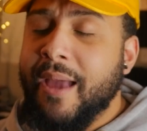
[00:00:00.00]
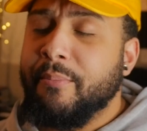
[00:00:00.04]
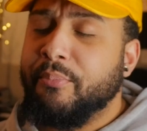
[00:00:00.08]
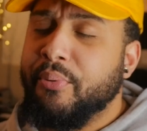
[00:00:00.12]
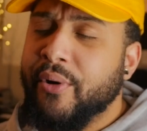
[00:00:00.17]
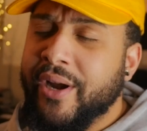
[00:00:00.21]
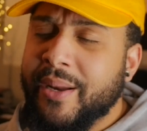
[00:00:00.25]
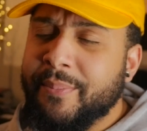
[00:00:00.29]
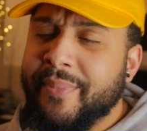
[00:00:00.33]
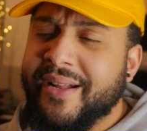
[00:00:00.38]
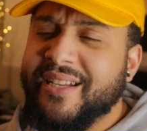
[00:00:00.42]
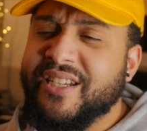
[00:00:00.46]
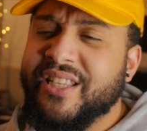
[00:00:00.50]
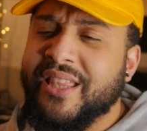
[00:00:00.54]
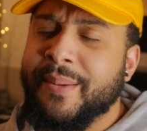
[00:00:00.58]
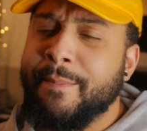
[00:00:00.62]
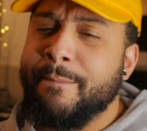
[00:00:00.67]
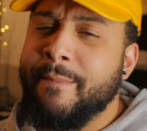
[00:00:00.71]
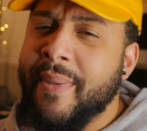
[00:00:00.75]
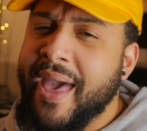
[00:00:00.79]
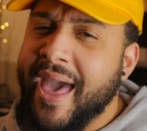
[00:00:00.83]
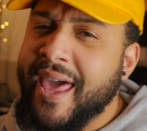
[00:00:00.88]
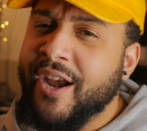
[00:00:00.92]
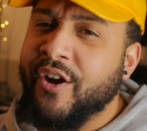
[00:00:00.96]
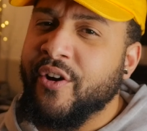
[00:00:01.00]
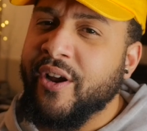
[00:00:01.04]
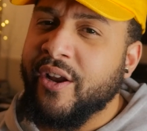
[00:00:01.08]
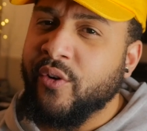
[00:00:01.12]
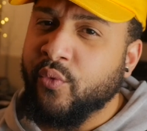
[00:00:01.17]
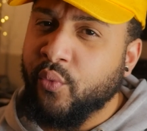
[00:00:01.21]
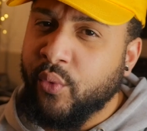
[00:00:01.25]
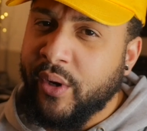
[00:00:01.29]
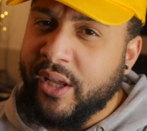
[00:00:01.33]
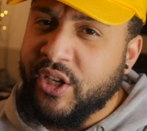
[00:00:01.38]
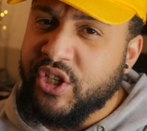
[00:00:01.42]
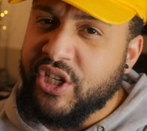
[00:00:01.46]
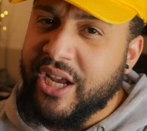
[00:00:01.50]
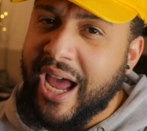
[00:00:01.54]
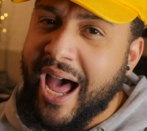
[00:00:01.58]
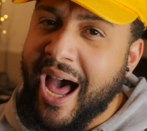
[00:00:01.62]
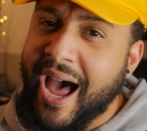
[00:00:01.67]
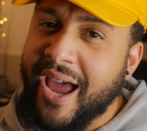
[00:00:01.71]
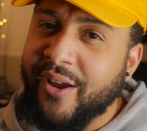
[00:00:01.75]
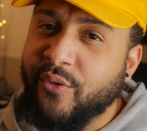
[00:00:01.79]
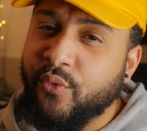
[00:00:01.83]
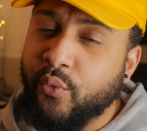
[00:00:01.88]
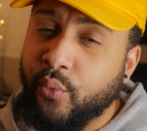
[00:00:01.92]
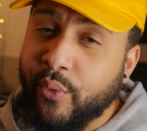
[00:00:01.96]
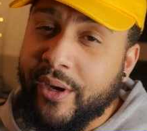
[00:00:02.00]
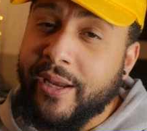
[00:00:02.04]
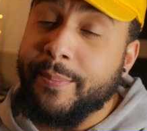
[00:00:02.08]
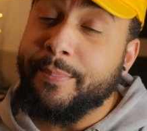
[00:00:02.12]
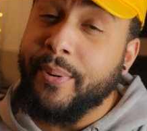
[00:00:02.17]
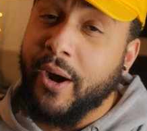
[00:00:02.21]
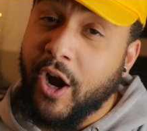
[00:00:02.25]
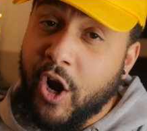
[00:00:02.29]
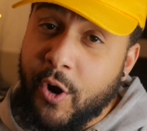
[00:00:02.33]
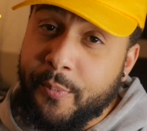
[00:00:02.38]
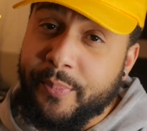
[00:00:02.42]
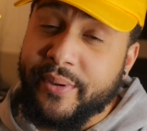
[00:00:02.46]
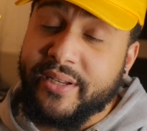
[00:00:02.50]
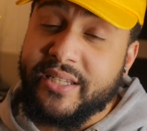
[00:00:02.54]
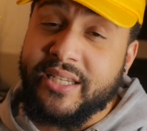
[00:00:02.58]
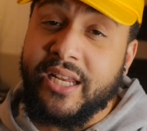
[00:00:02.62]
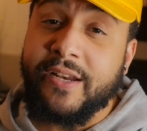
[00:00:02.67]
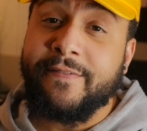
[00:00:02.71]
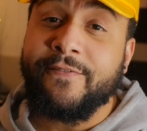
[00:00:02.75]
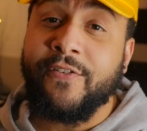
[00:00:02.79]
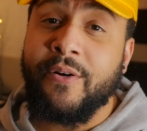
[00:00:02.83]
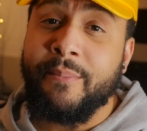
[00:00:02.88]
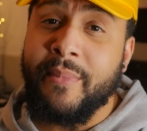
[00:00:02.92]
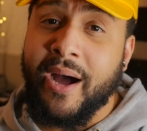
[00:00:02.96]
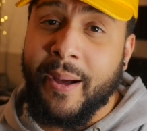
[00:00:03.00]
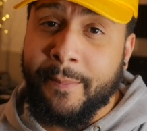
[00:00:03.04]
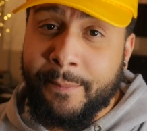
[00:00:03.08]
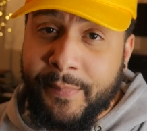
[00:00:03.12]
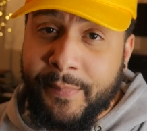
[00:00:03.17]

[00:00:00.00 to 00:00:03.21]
And pretty much the manner in which I repurposed it for my